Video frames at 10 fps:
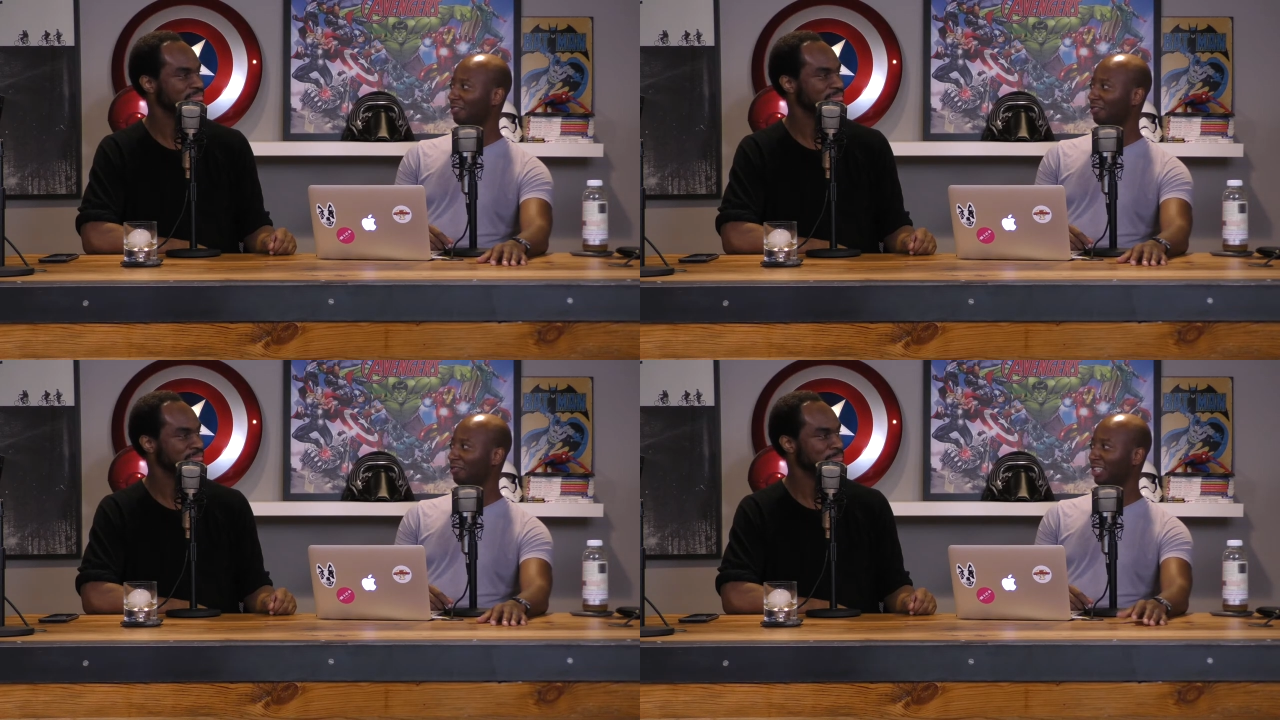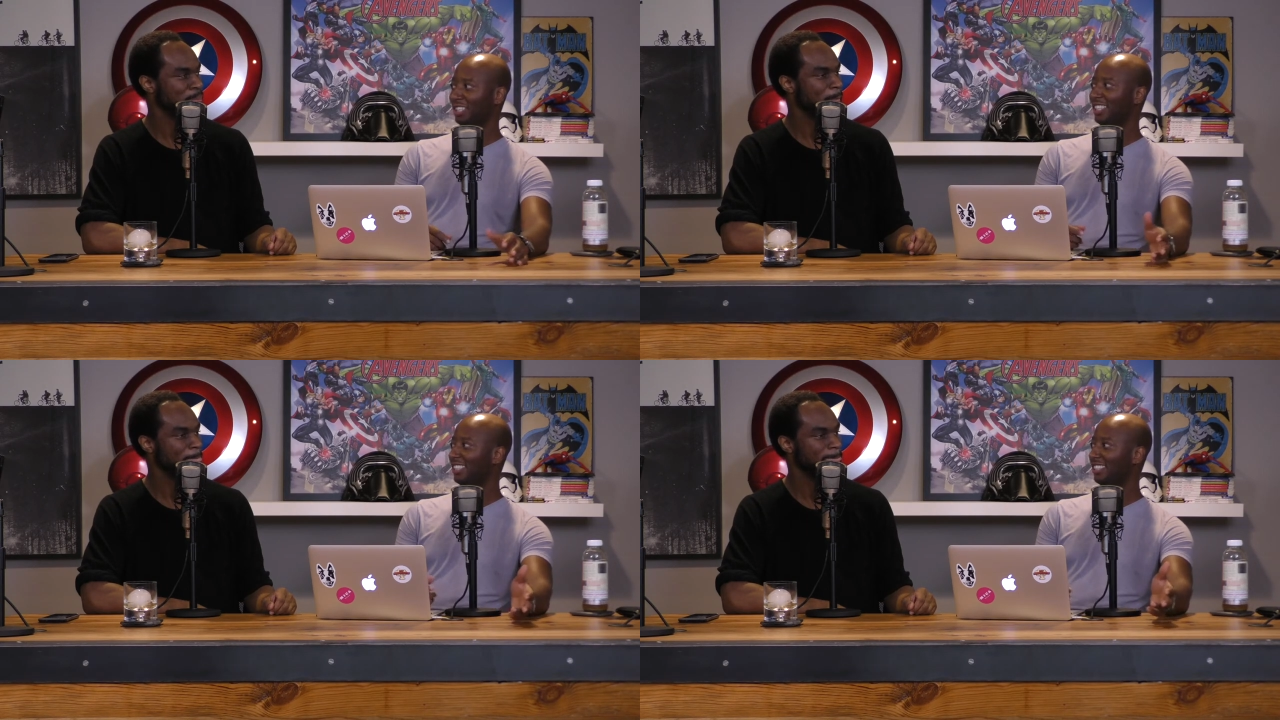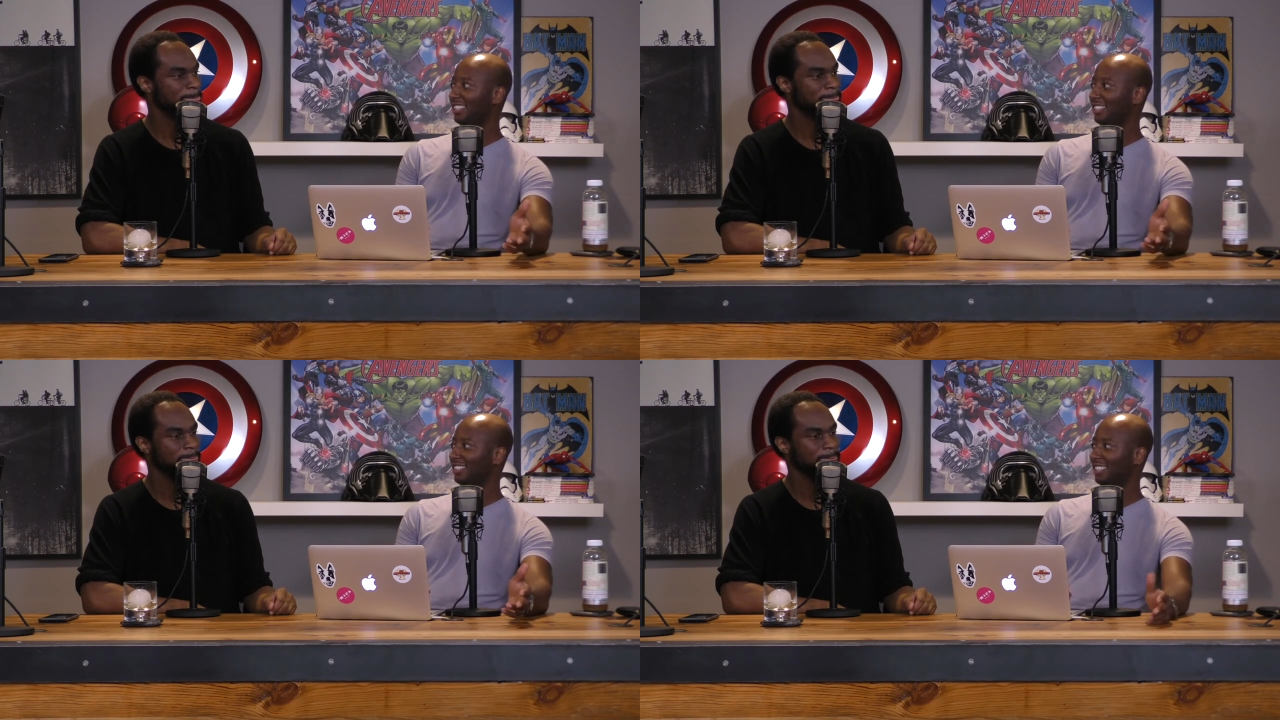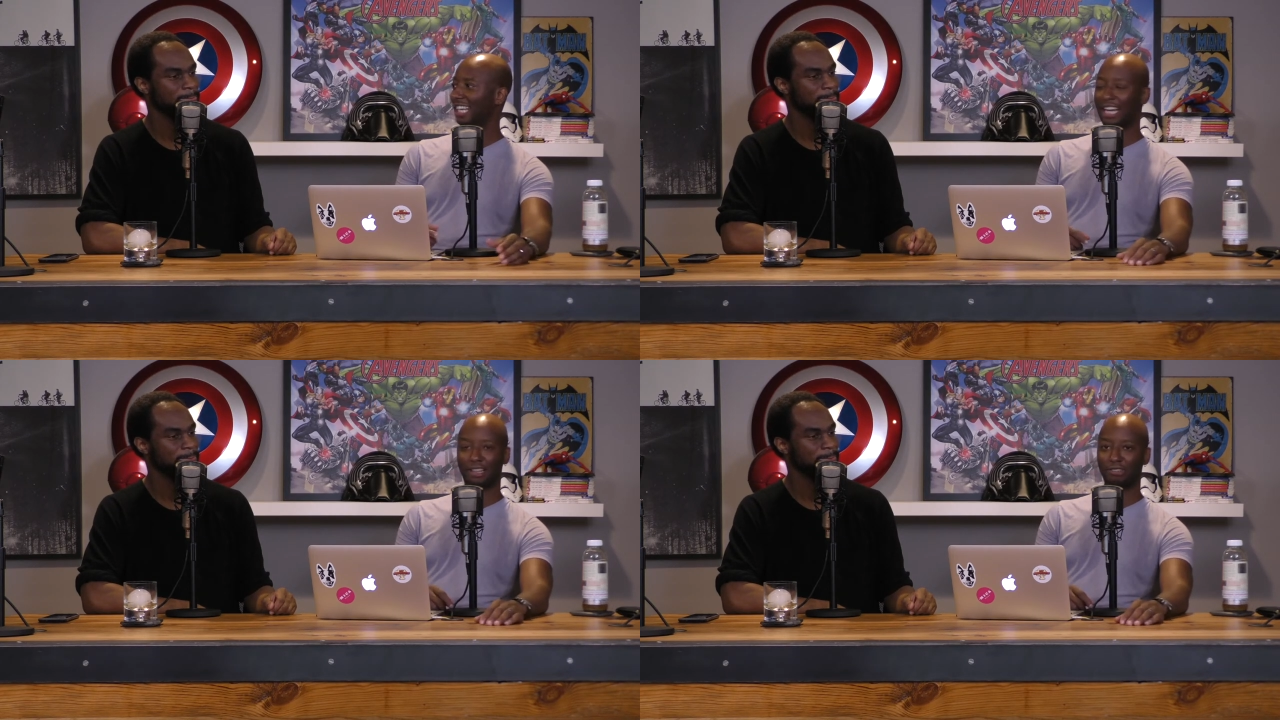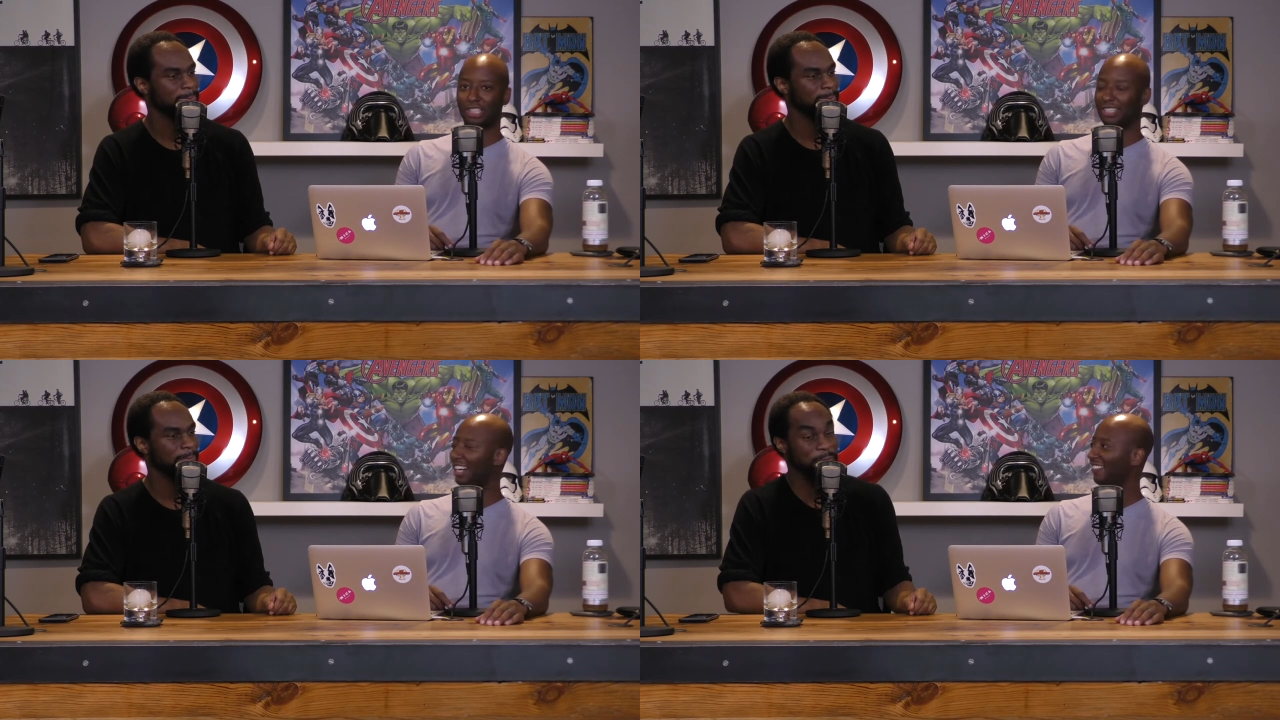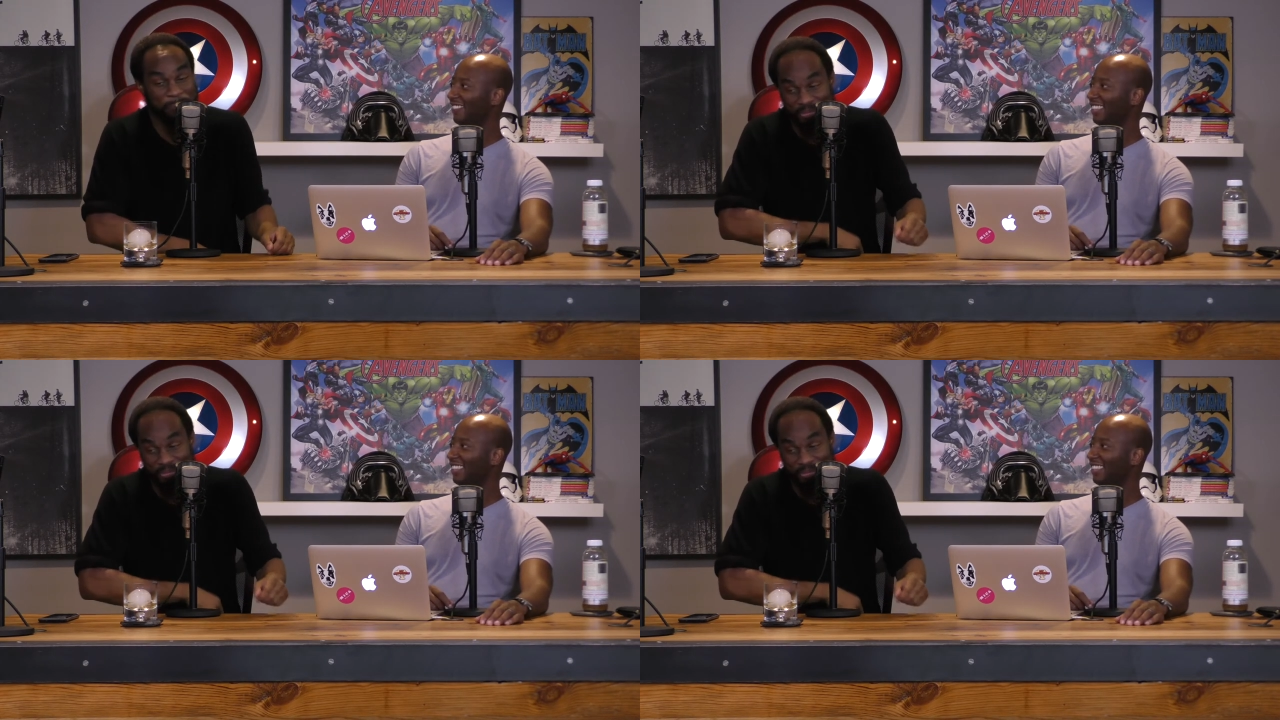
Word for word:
Speaker 1: villain death of all time.